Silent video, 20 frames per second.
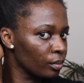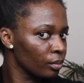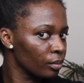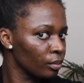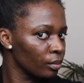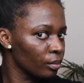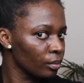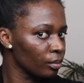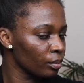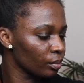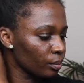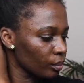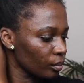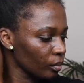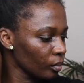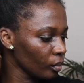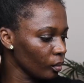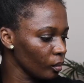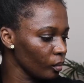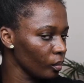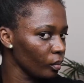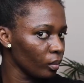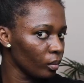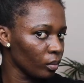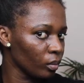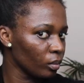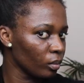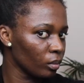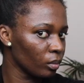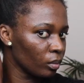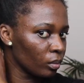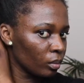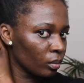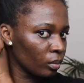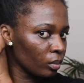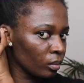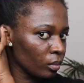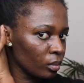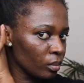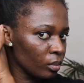to add shine into my
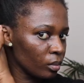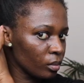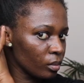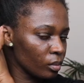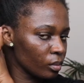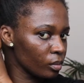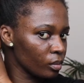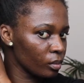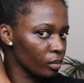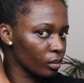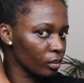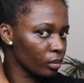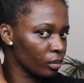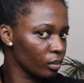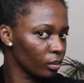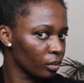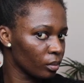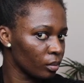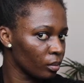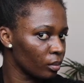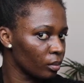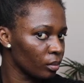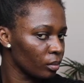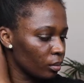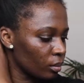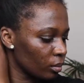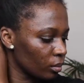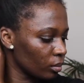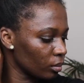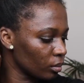hair and also reduce frizz.